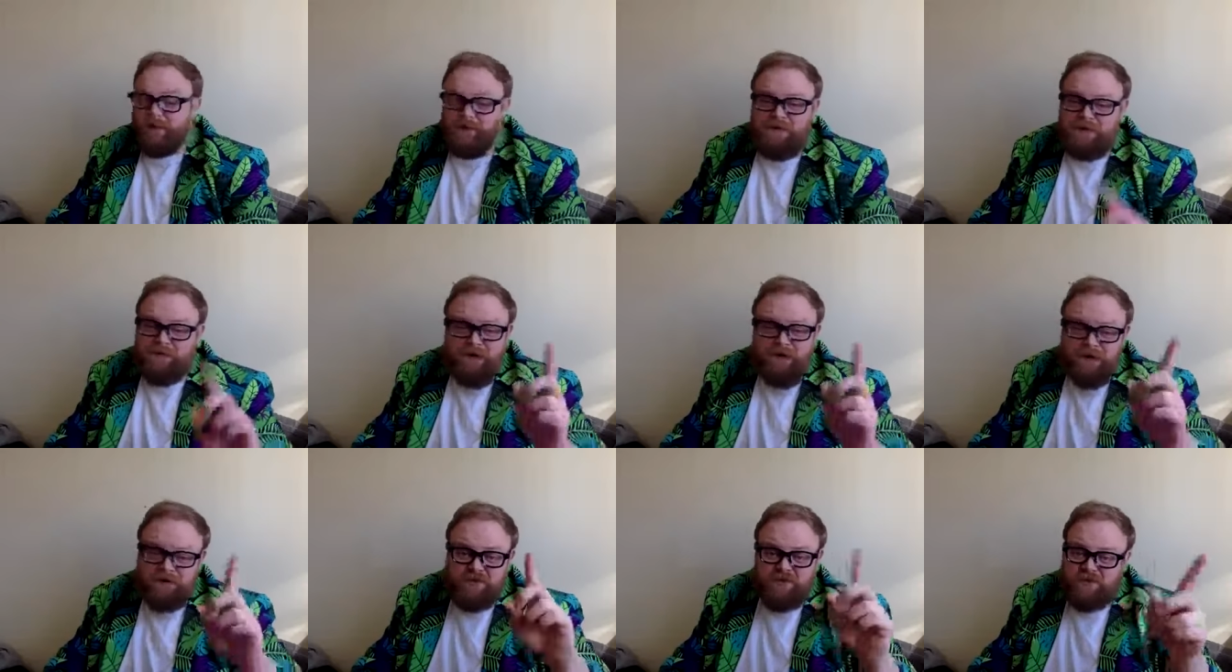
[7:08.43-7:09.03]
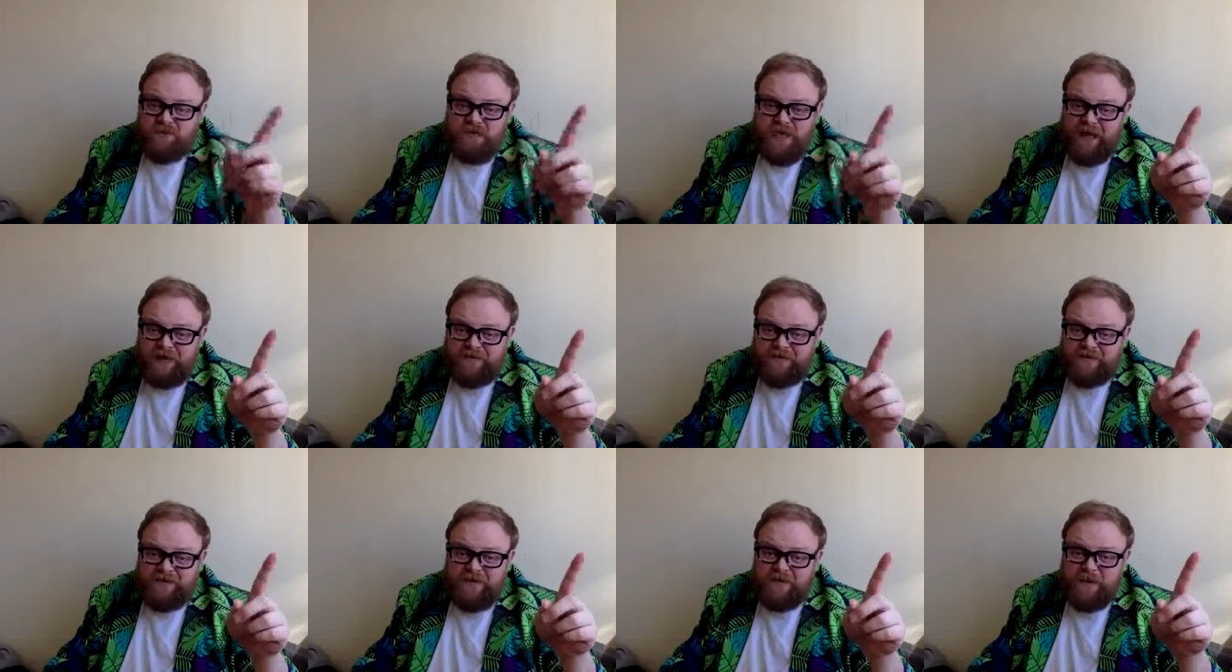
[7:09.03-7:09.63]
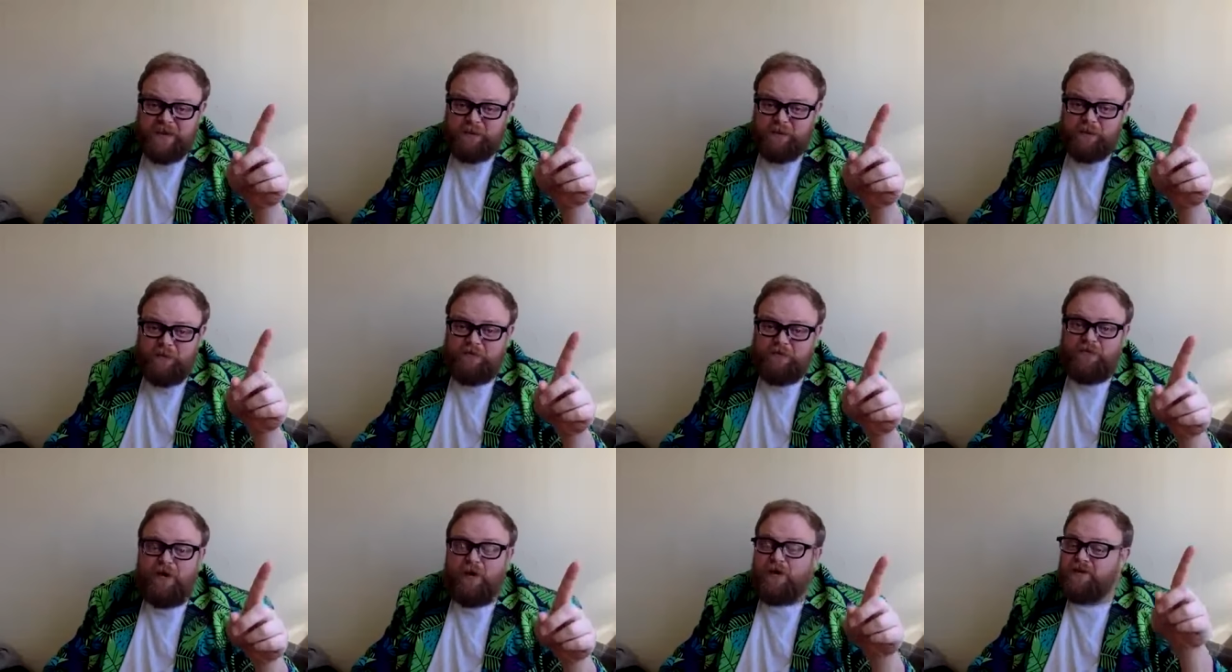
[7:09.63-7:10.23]
But it was just cats that they
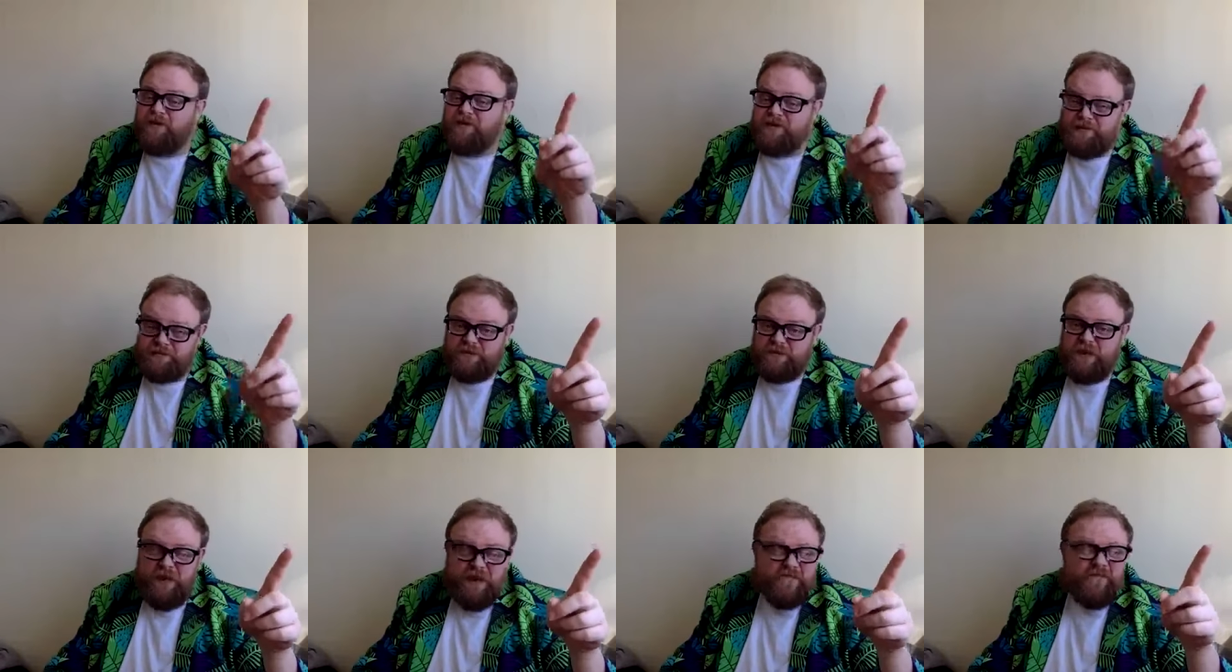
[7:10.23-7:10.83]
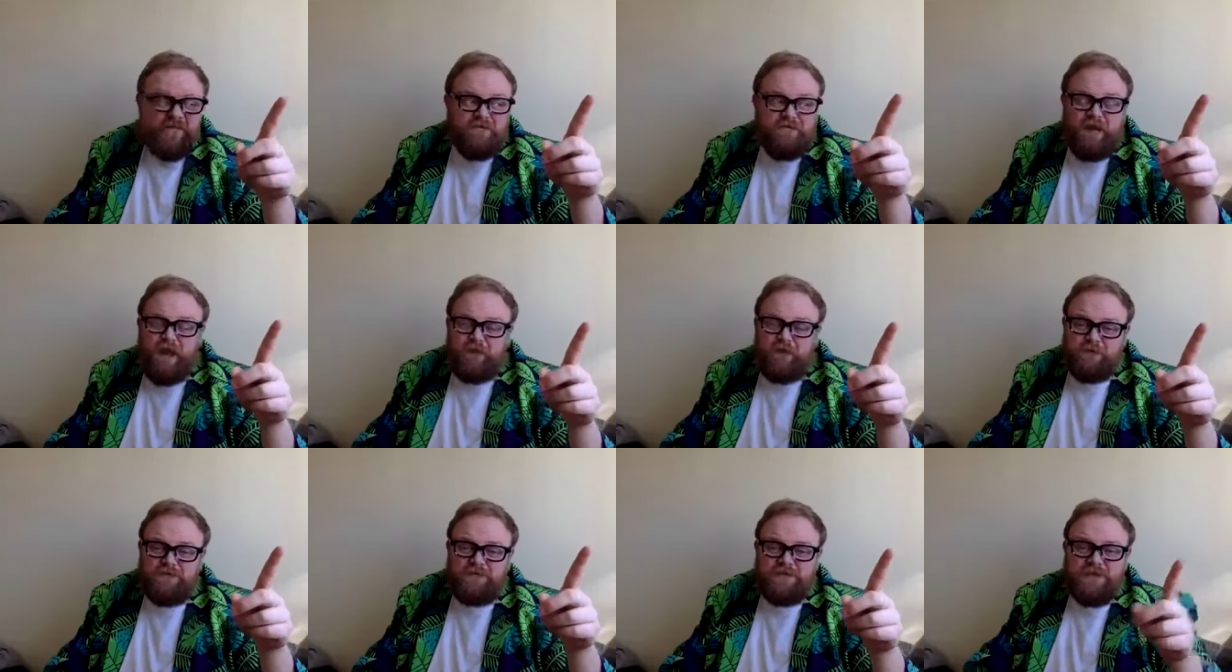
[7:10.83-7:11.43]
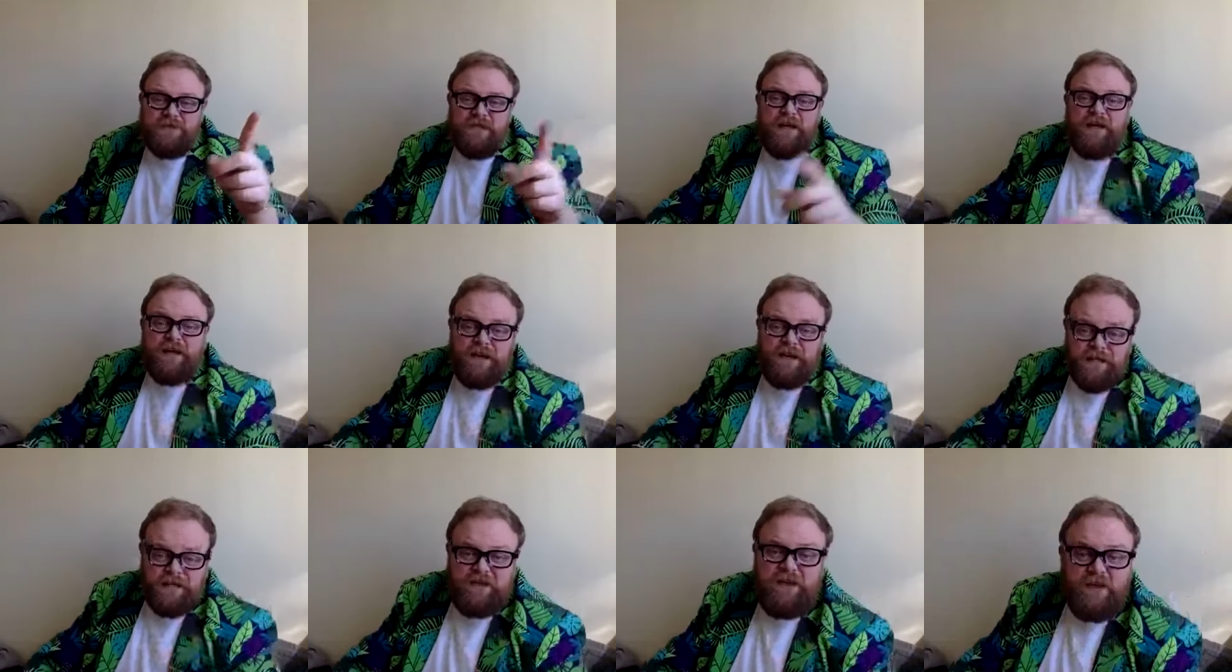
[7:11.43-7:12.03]
mummified. So they even found,
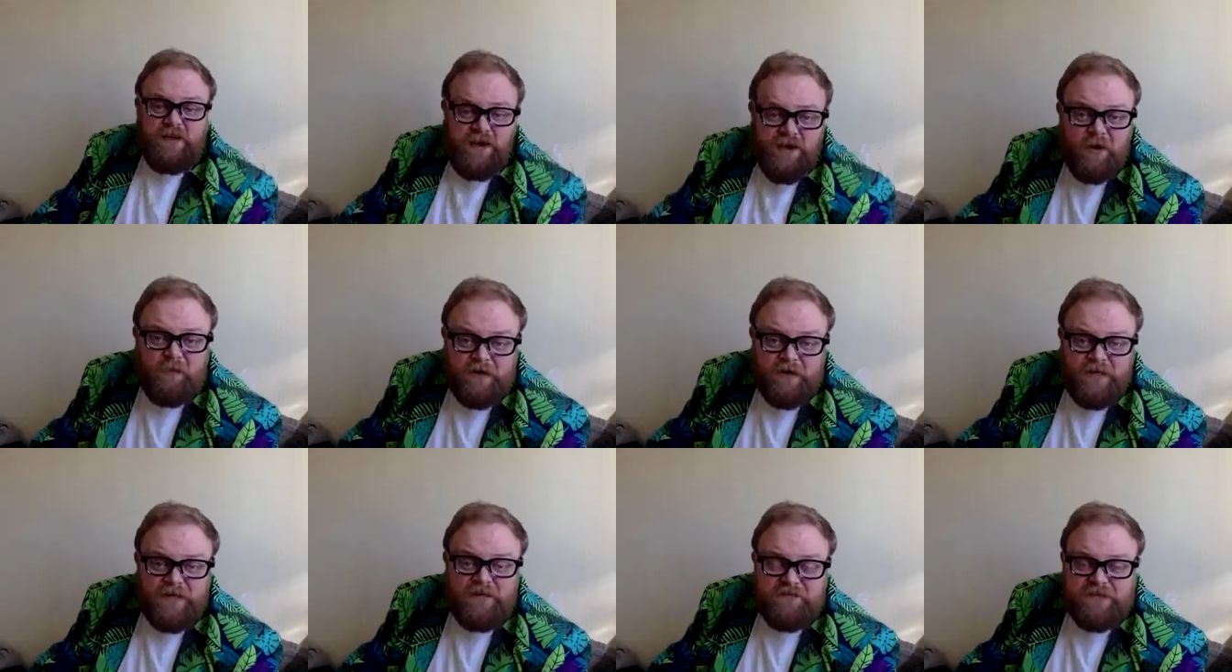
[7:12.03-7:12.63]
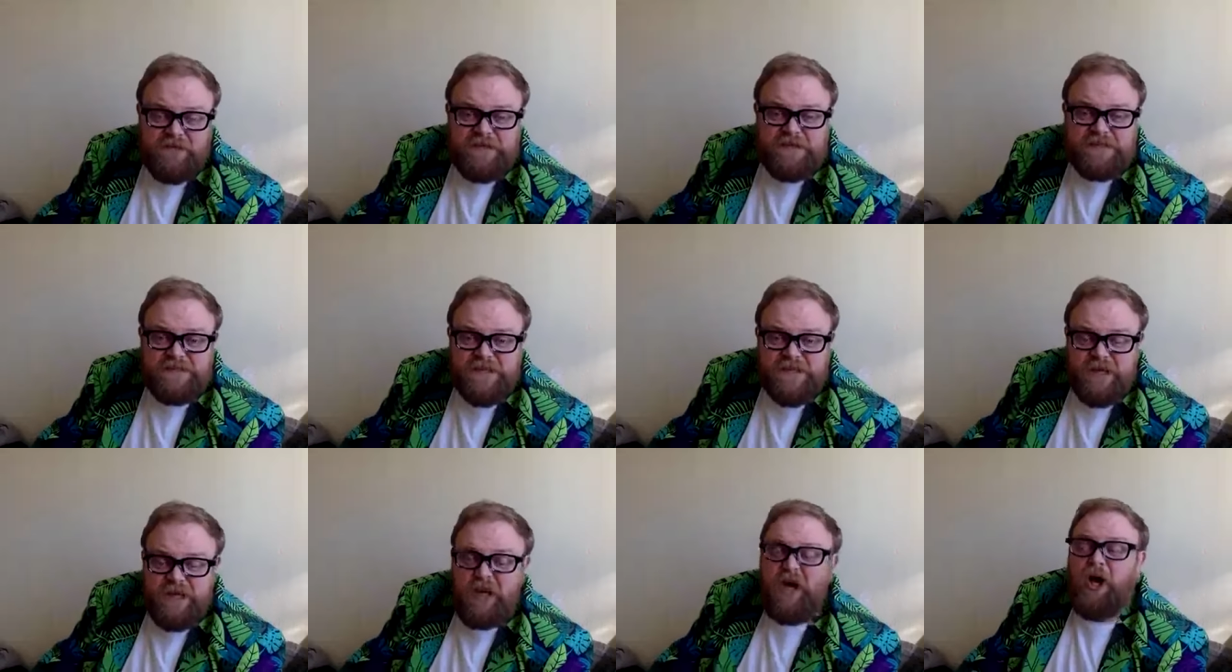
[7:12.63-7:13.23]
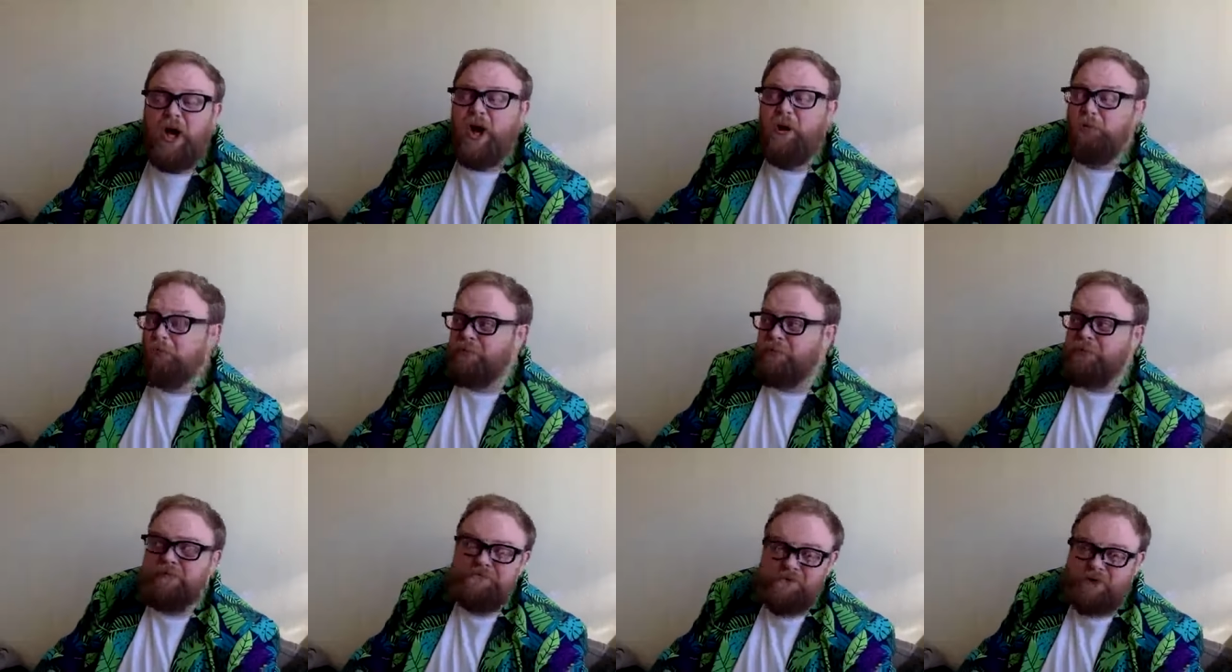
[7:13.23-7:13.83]
and you can't believe this, a
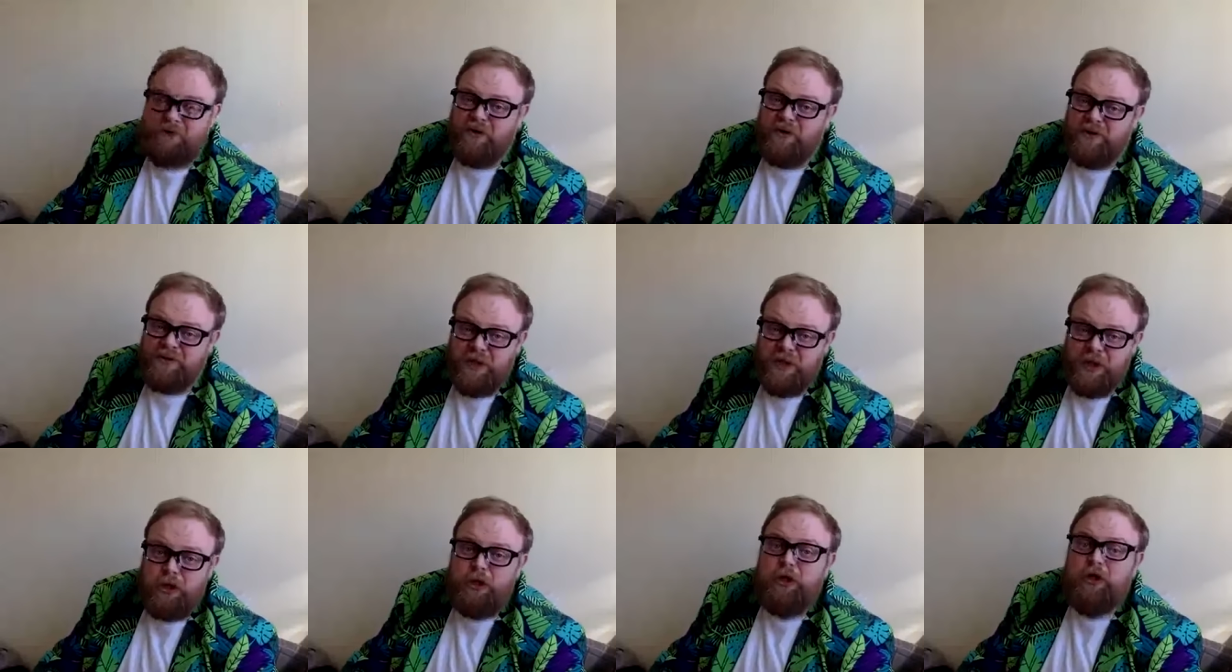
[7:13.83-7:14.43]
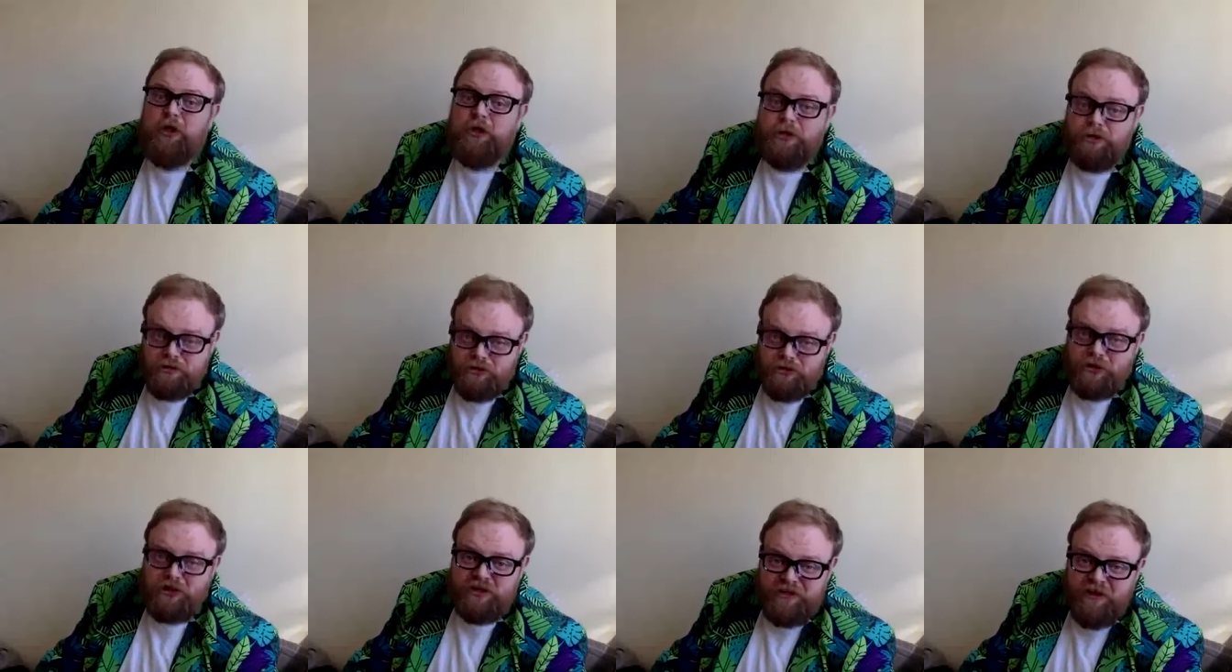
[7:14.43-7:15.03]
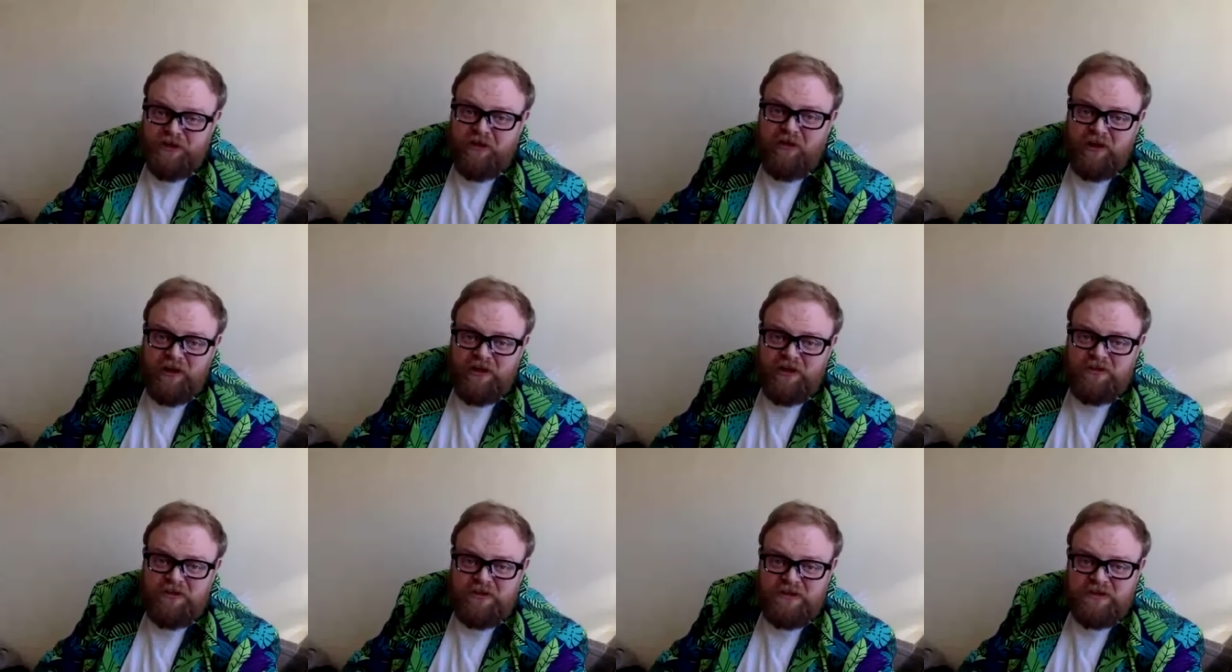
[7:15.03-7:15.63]
mummified
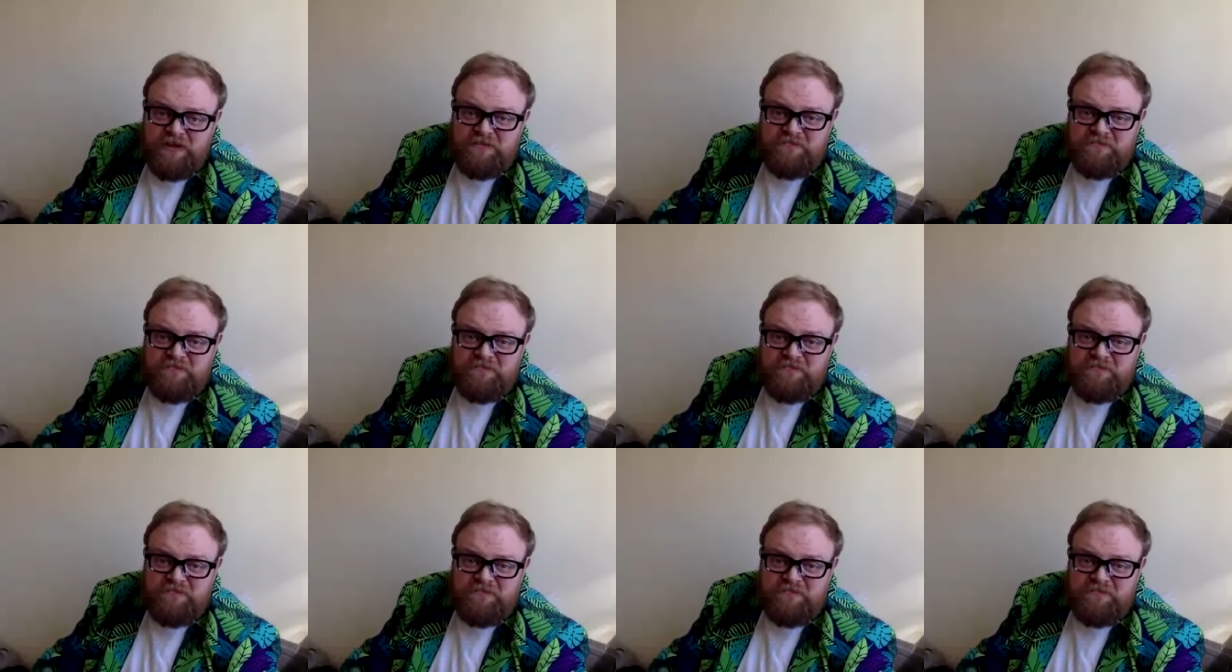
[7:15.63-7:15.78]
crocodile.